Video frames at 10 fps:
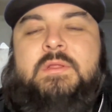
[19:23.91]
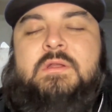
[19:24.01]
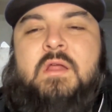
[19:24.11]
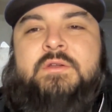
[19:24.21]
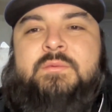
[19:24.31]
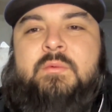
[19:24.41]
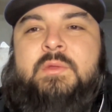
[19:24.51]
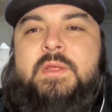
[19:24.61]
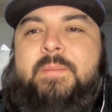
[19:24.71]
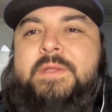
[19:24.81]
But the Dodgers weren't
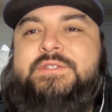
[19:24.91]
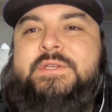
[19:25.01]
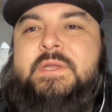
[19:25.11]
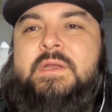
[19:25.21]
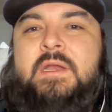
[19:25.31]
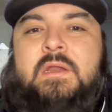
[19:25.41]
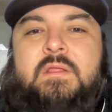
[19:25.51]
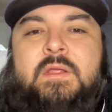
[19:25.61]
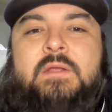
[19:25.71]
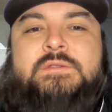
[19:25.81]
really mentioned in
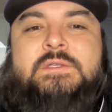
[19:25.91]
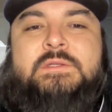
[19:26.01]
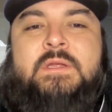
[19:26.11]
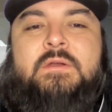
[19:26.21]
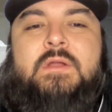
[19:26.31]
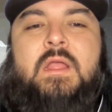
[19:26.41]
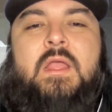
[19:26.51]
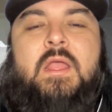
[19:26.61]
anything else in there.